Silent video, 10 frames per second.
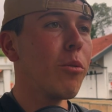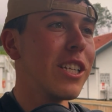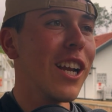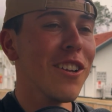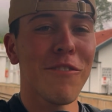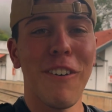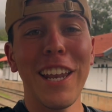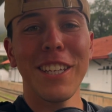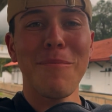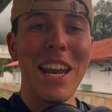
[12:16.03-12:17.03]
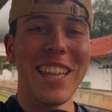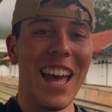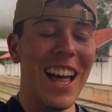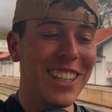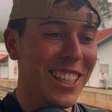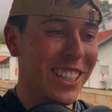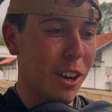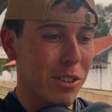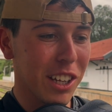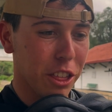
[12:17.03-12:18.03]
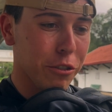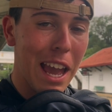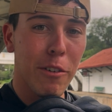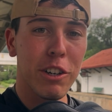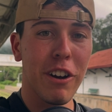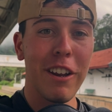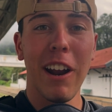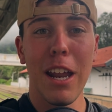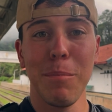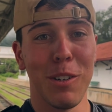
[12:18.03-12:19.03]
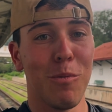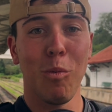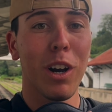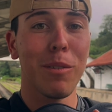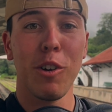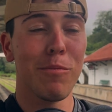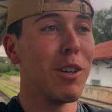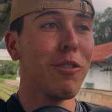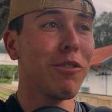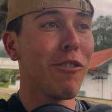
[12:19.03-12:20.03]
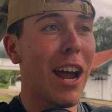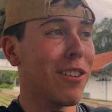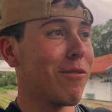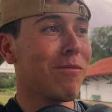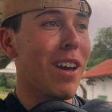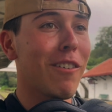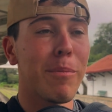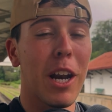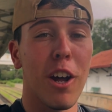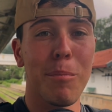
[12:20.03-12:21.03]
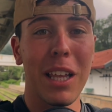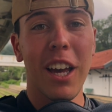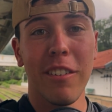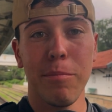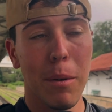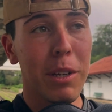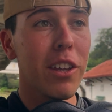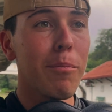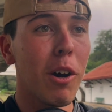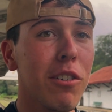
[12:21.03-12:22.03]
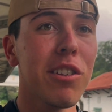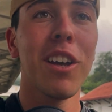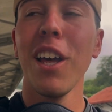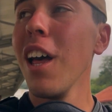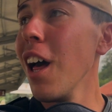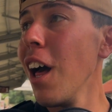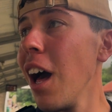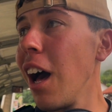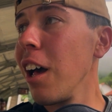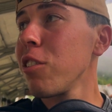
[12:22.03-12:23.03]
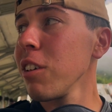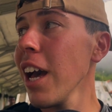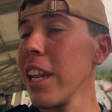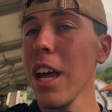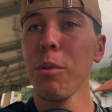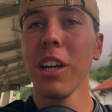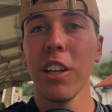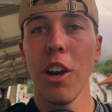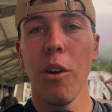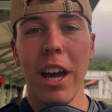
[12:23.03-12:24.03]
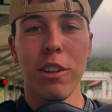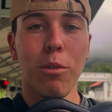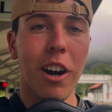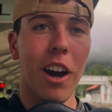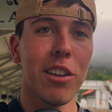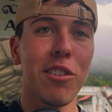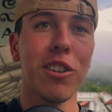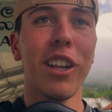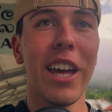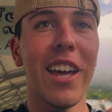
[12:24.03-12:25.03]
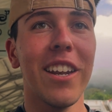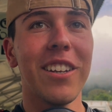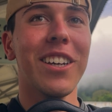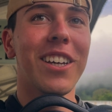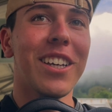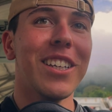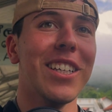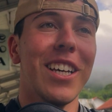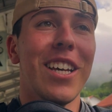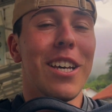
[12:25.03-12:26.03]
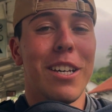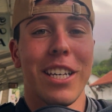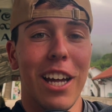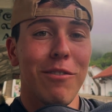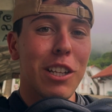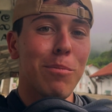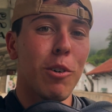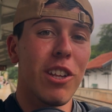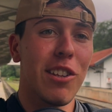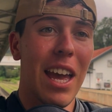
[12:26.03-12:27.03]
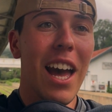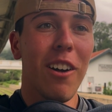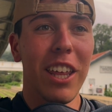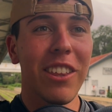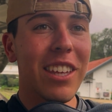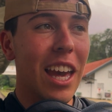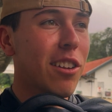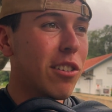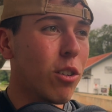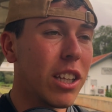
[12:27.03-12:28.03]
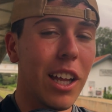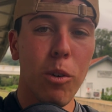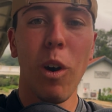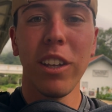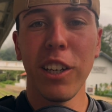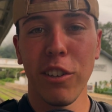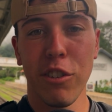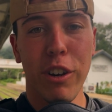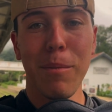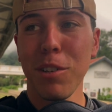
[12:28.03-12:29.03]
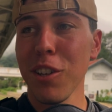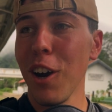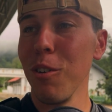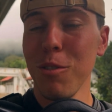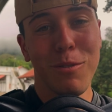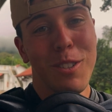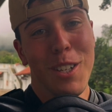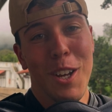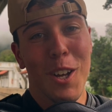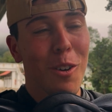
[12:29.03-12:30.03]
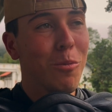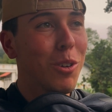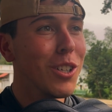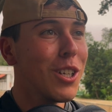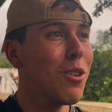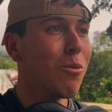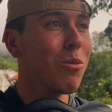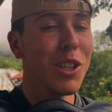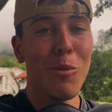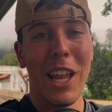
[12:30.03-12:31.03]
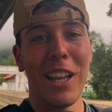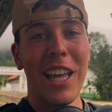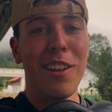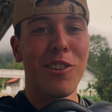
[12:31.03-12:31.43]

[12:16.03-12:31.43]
just finally made it to Ella. That was like a 3-hour train ride, but one of the most beautiful rides I've ever been on in my life, probably the most. So yeah, now we're gonna go head to our hostel and kind of explore this town. I guess it's only like one little strip, so we'll see what Ella has to